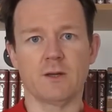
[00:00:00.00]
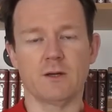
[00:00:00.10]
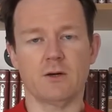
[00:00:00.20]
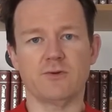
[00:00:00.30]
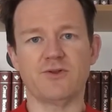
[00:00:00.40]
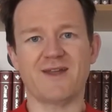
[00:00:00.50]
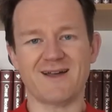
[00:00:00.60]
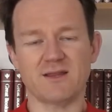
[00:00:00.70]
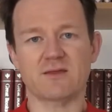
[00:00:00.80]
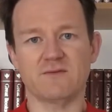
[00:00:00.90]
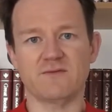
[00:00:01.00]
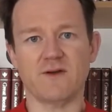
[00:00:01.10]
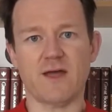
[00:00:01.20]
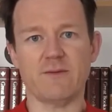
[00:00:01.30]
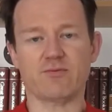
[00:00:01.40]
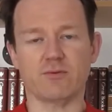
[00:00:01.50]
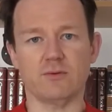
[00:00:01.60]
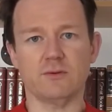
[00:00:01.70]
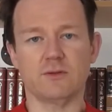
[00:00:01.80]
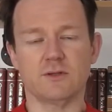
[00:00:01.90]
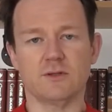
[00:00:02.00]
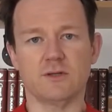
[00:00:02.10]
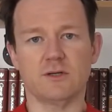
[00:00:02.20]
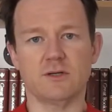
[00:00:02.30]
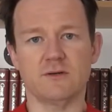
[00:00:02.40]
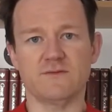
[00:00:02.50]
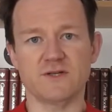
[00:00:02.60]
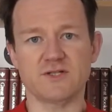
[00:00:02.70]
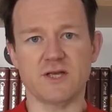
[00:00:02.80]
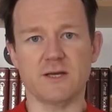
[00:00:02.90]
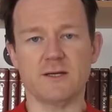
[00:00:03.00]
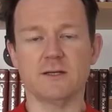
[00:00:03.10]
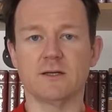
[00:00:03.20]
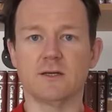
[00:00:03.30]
On the 9th of April of this year,